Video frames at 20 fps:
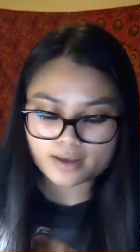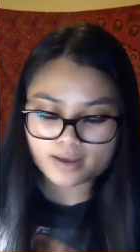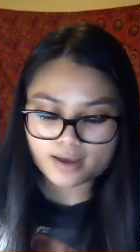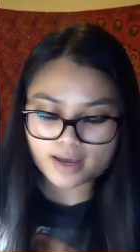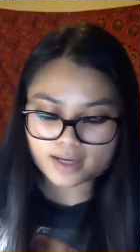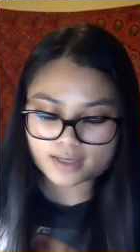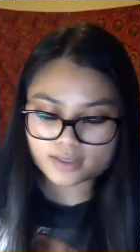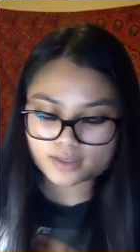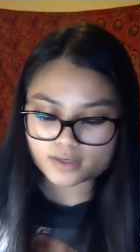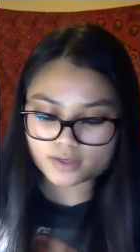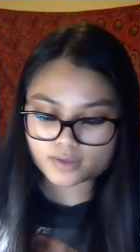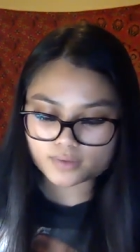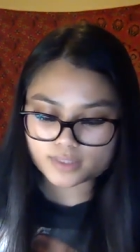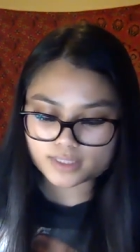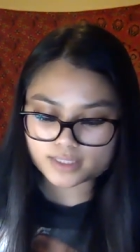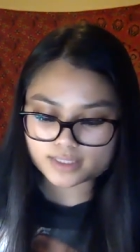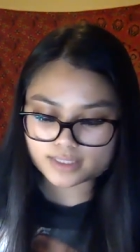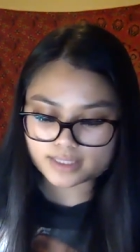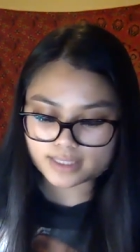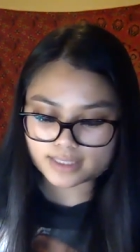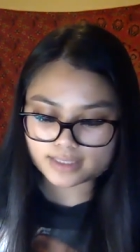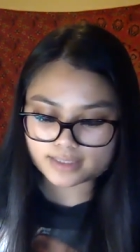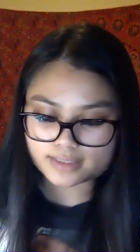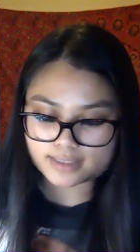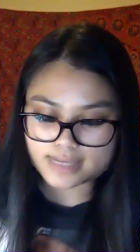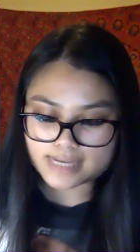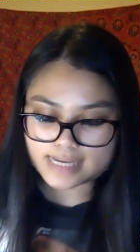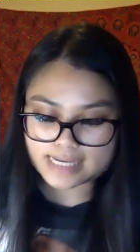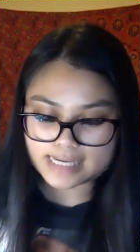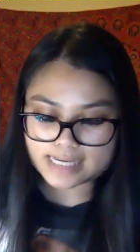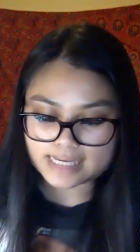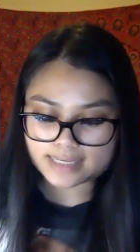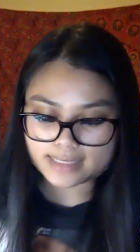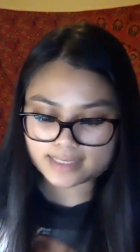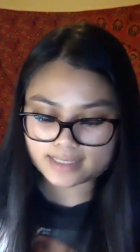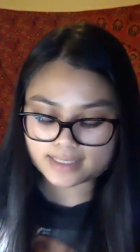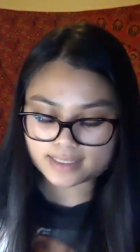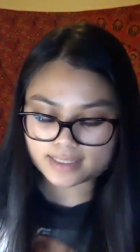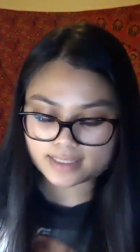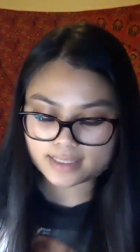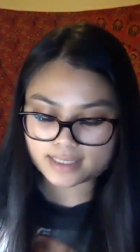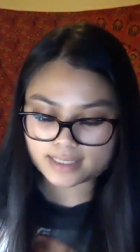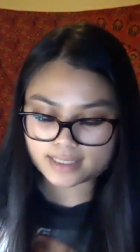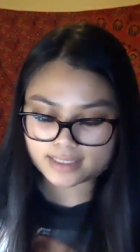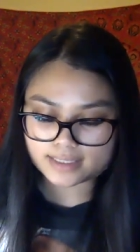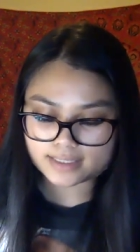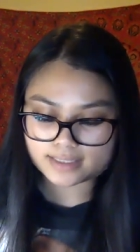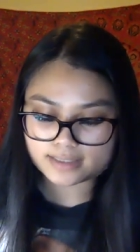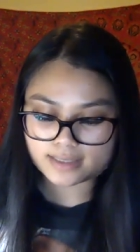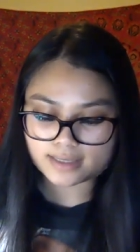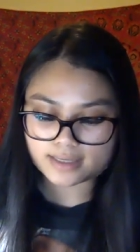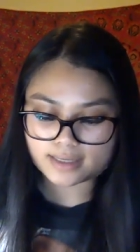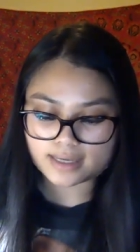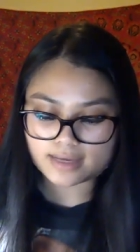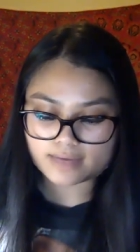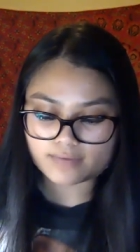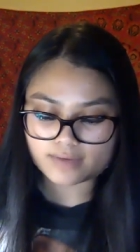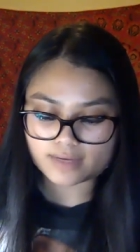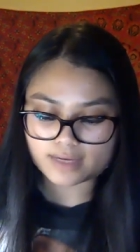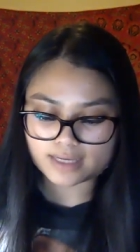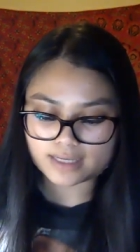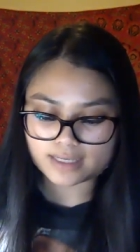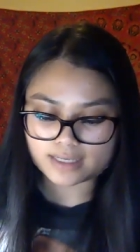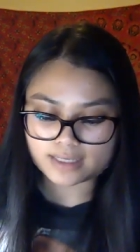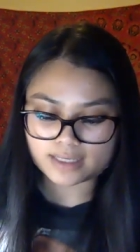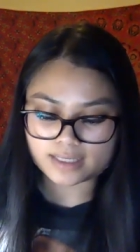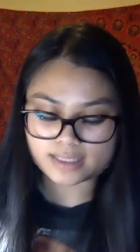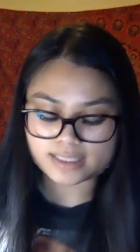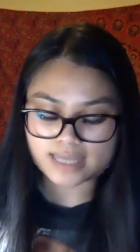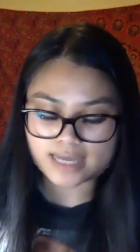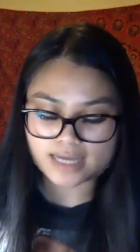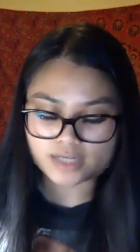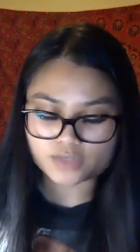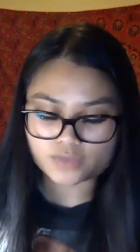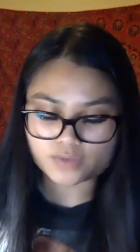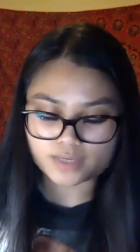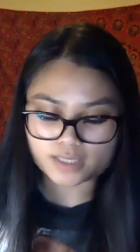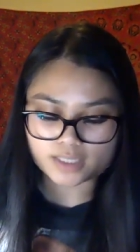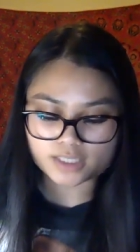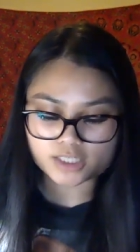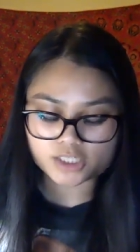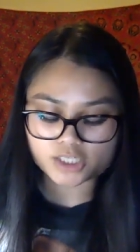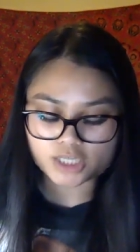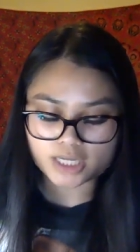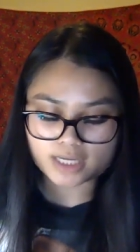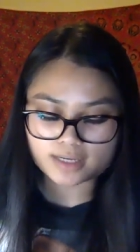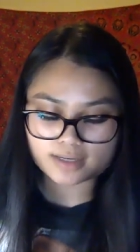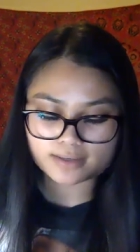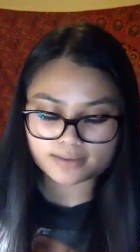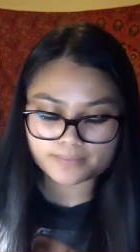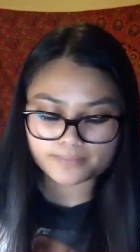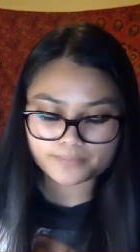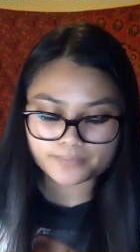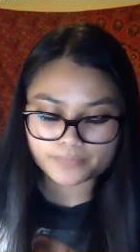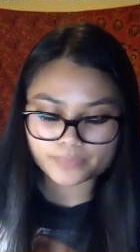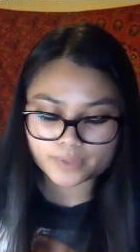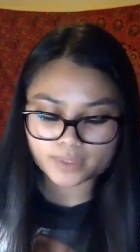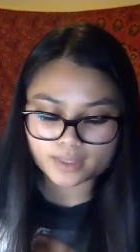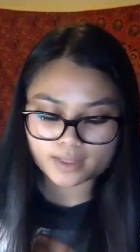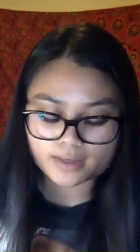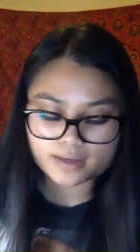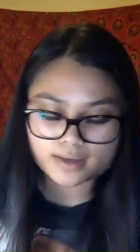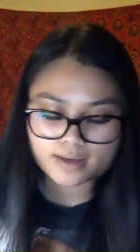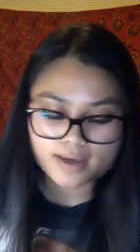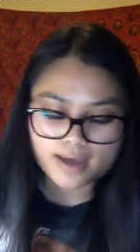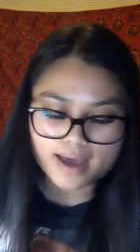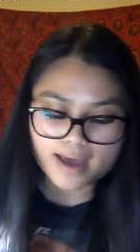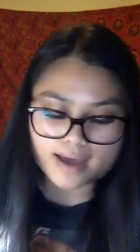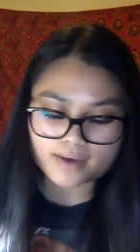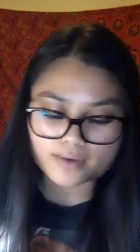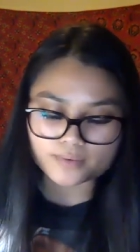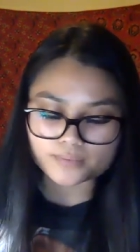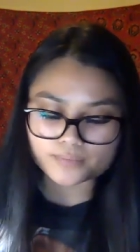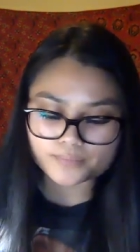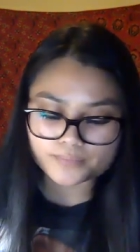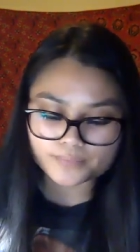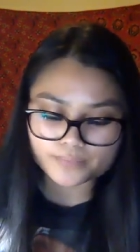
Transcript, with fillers: I know, he said, taking it in his and giving it an exaggerated shake. How?